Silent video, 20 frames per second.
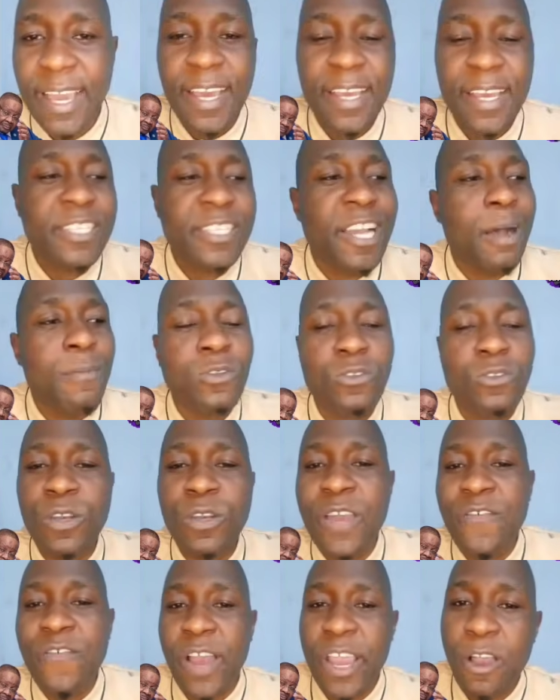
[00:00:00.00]
Charms will
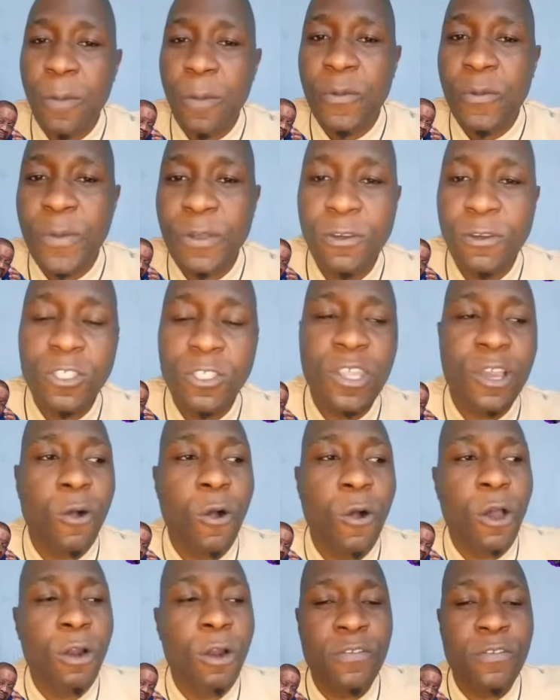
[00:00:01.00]
never help you, because the
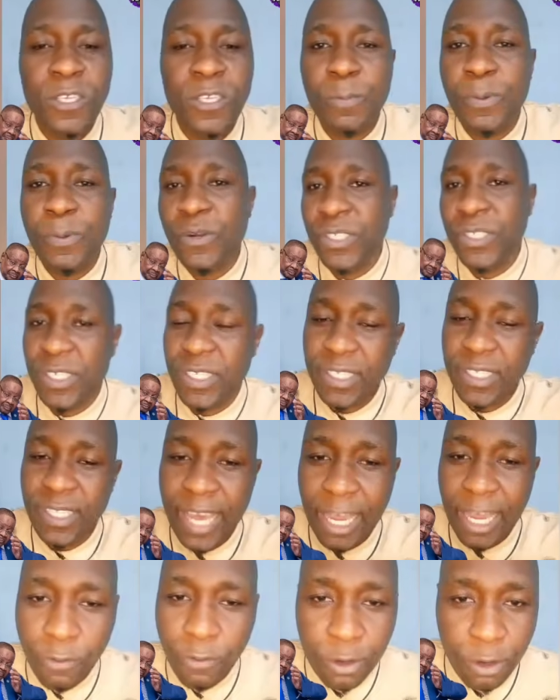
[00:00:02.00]
whole of this process is in the
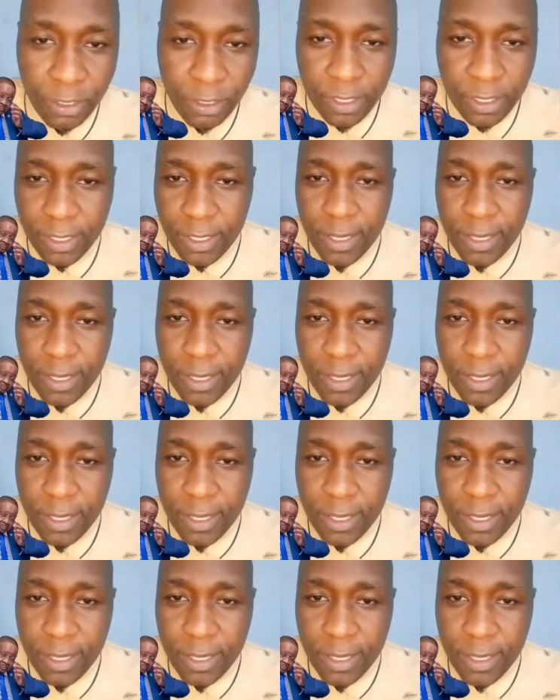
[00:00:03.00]
hand of God.